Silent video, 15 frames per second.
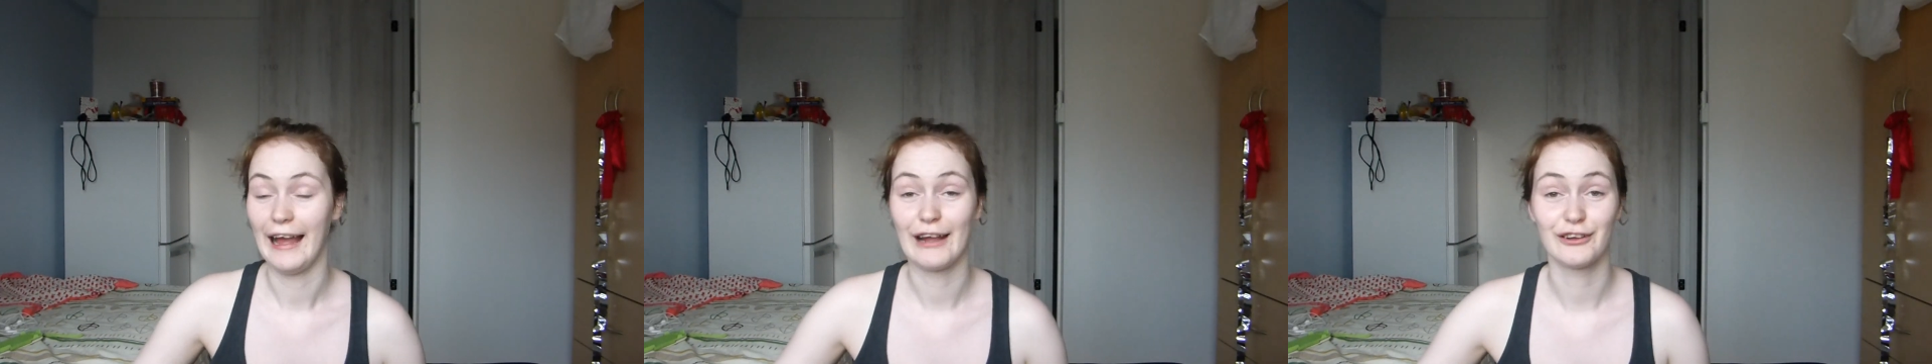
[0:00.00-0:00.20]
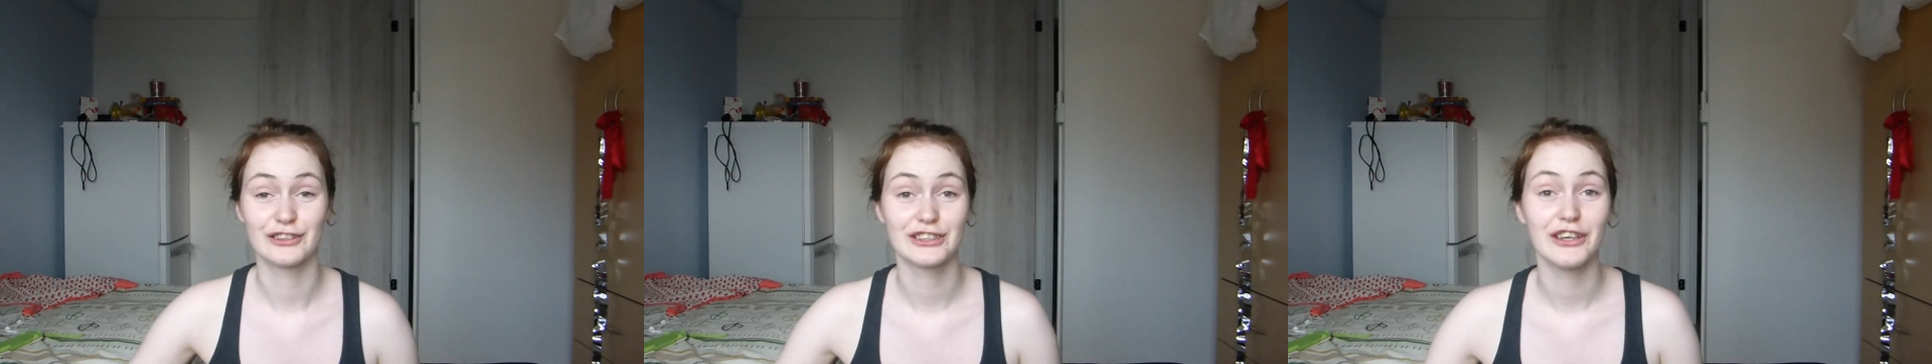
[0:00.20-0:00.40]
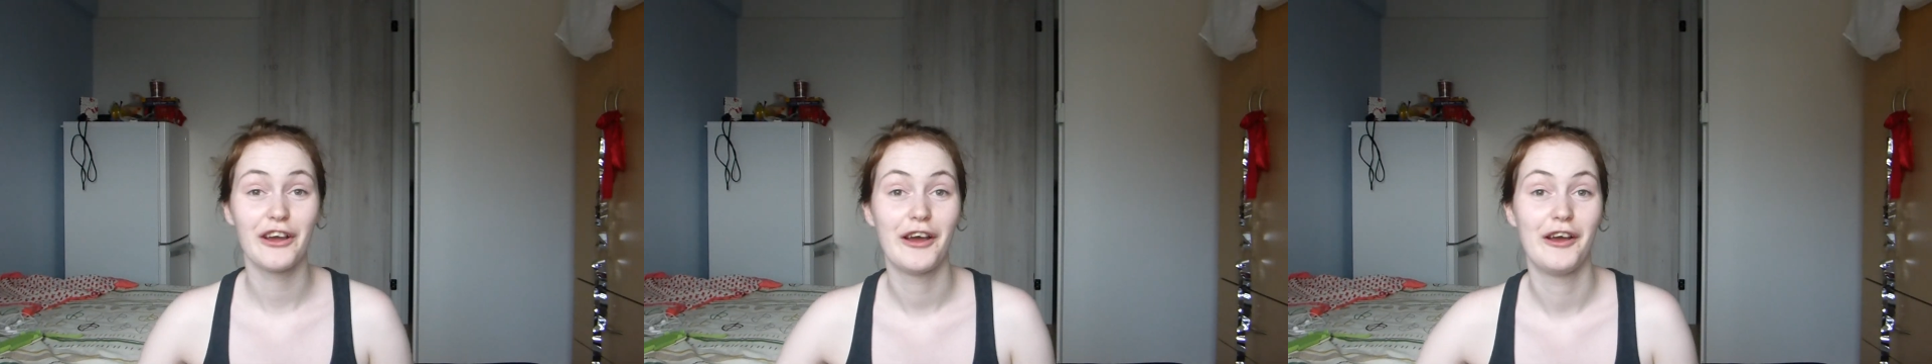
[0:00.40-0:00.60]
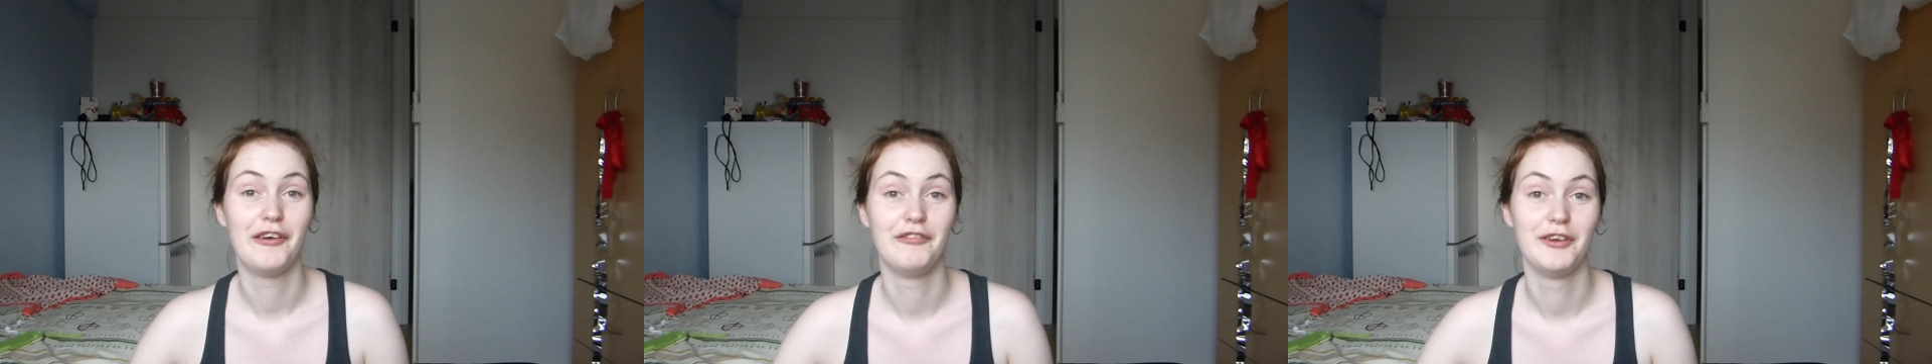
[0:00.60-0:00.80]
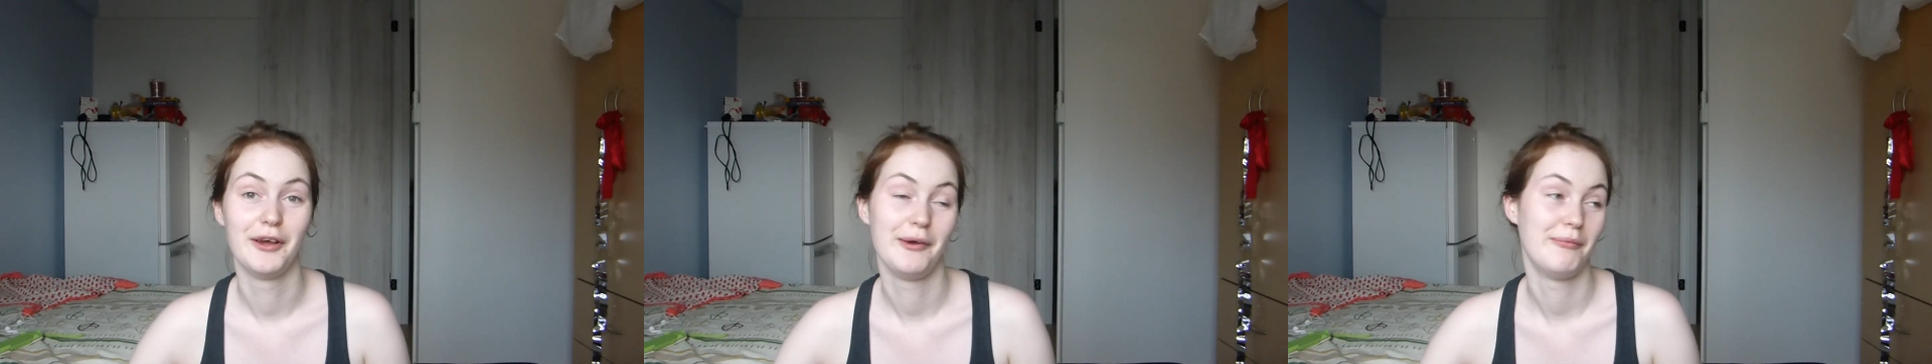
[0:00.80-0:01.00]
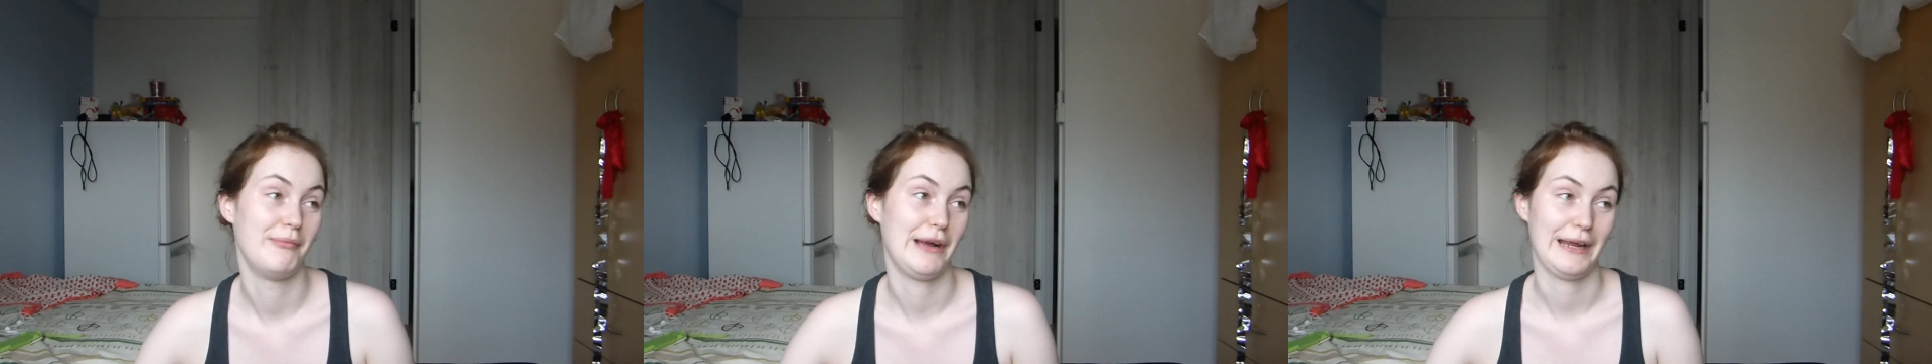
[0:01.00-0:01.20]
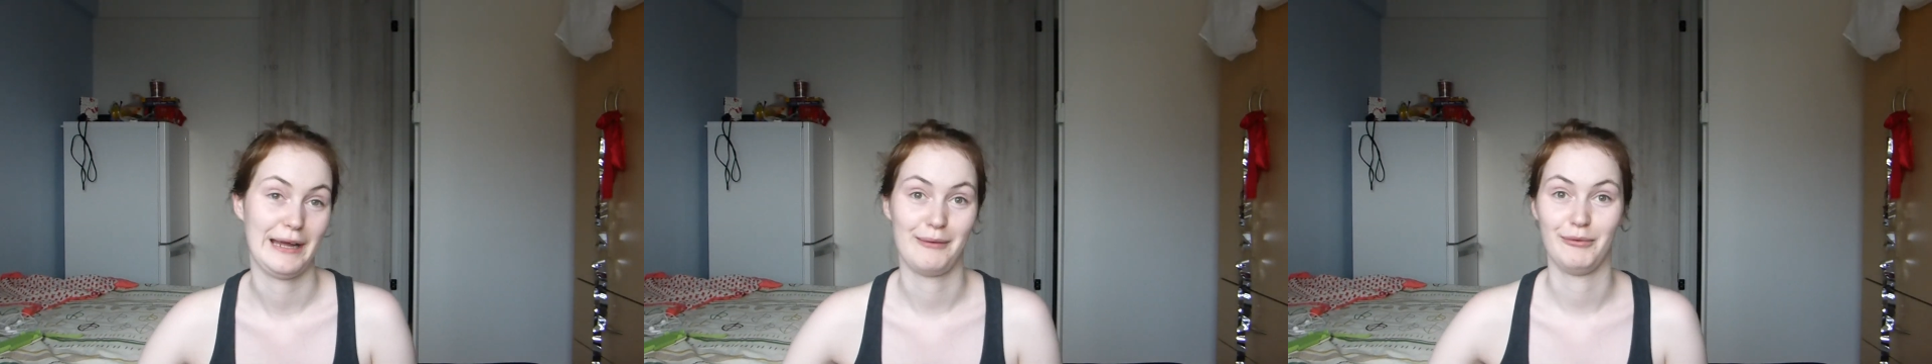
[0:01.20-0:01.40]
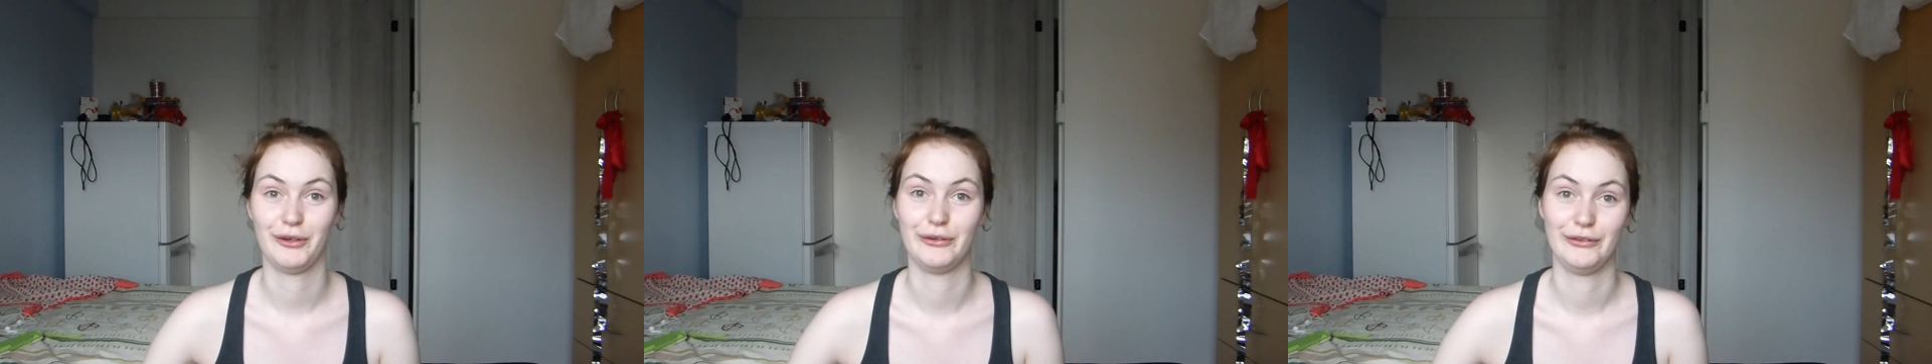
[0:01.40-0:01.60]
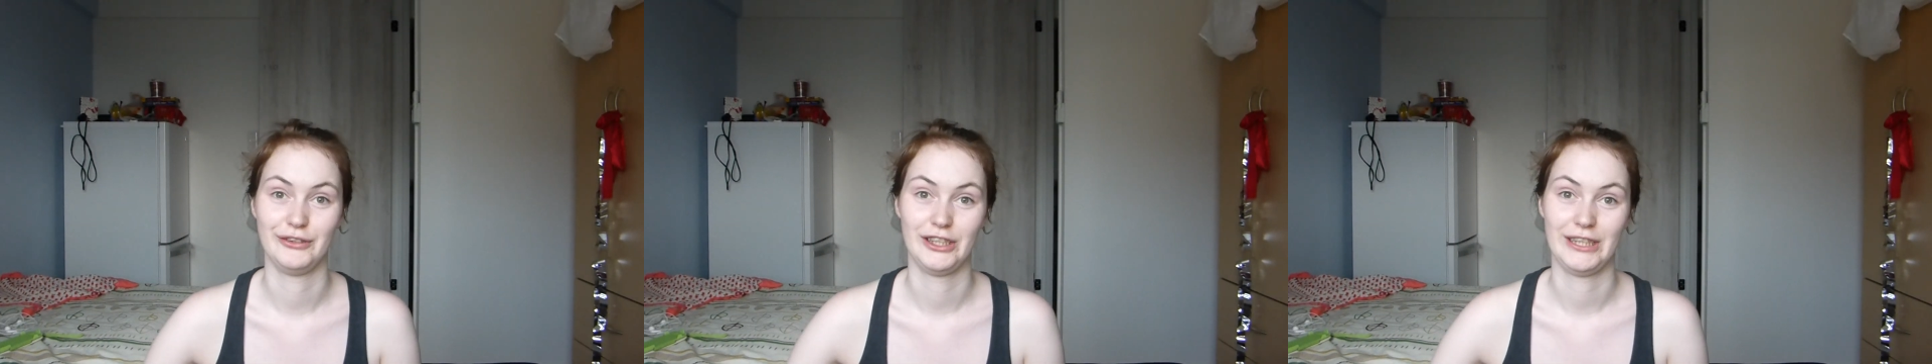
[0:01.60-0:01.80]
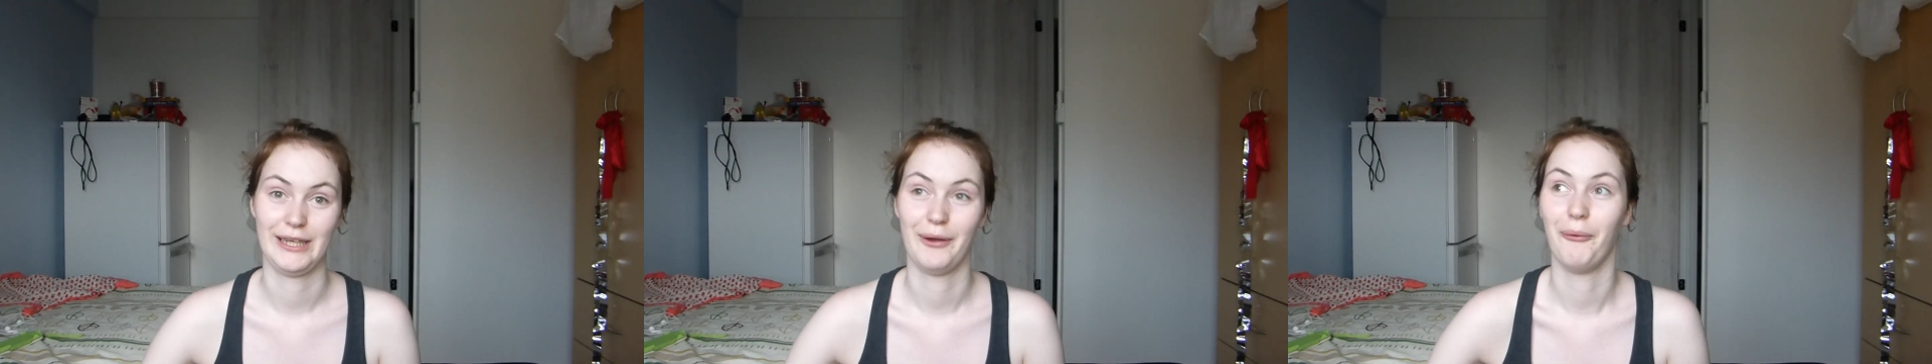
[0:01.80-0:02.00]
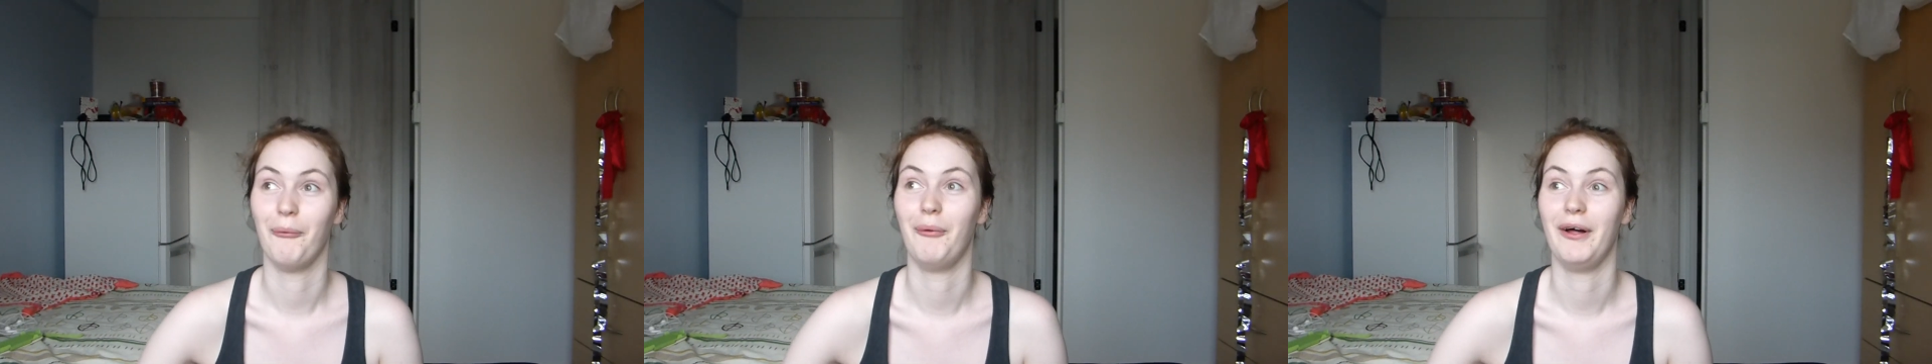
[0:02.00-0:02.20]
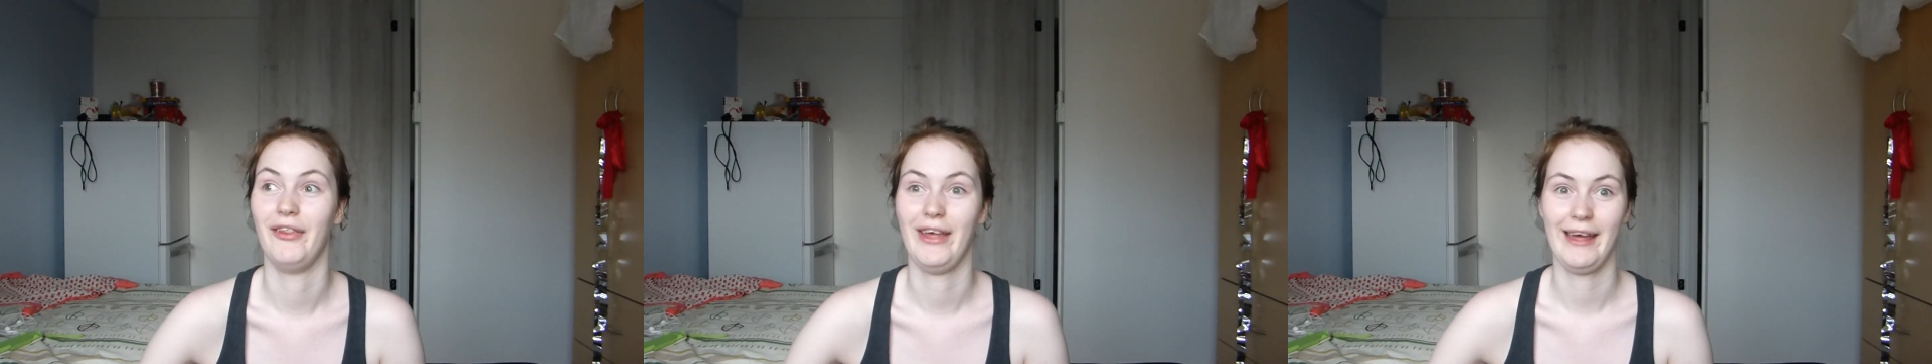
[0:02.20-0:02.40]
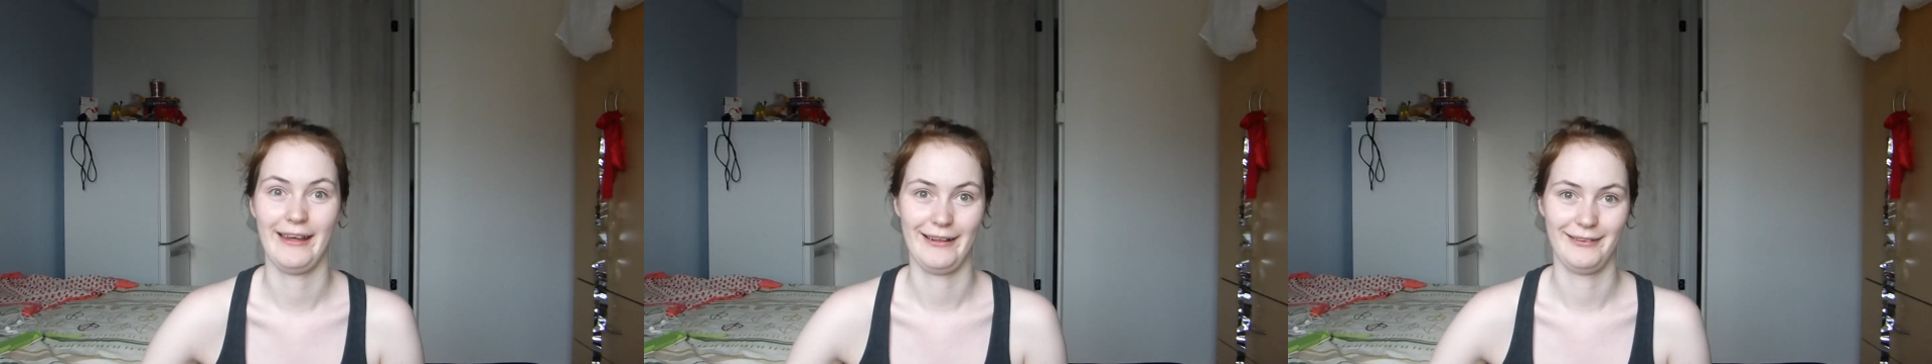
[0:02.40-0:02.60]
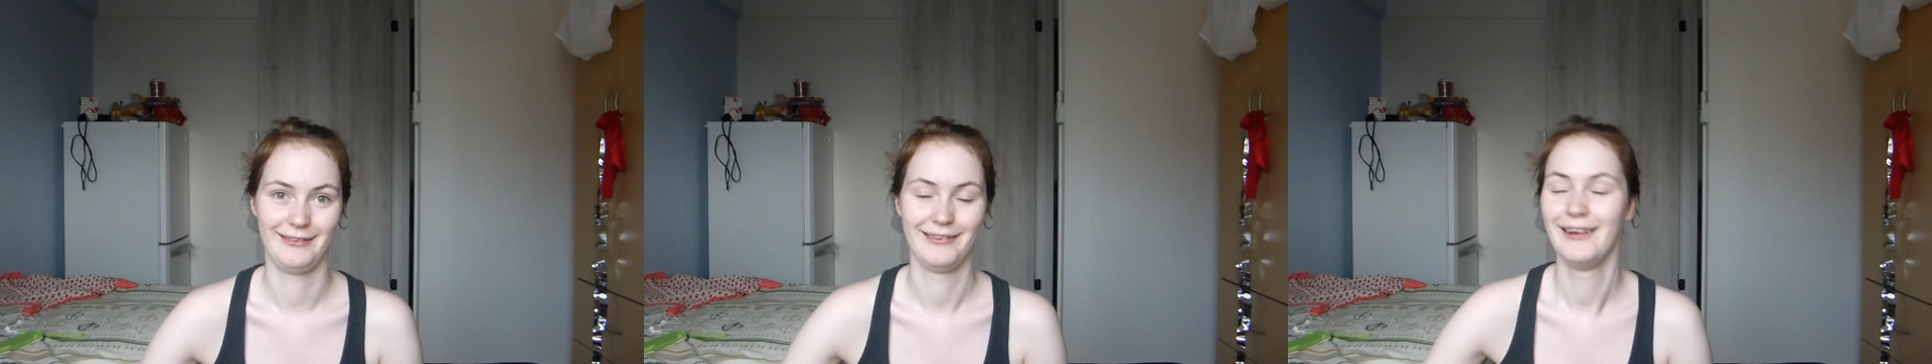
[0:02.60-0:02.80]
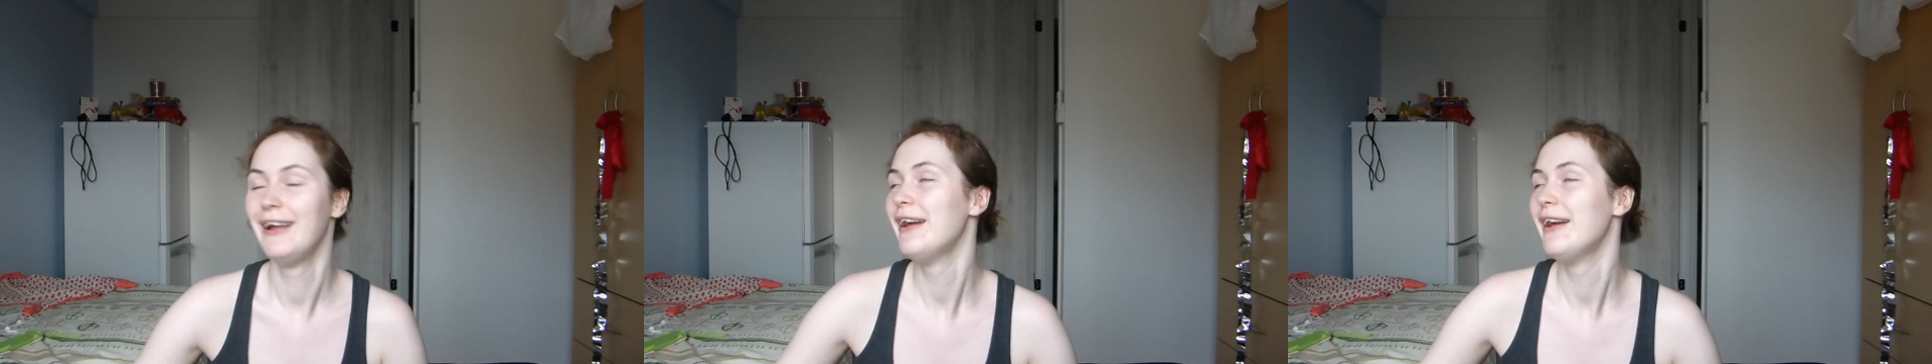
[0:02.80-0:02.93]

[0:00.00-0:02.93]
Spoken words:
I got served by Yamaguchi. What the hell?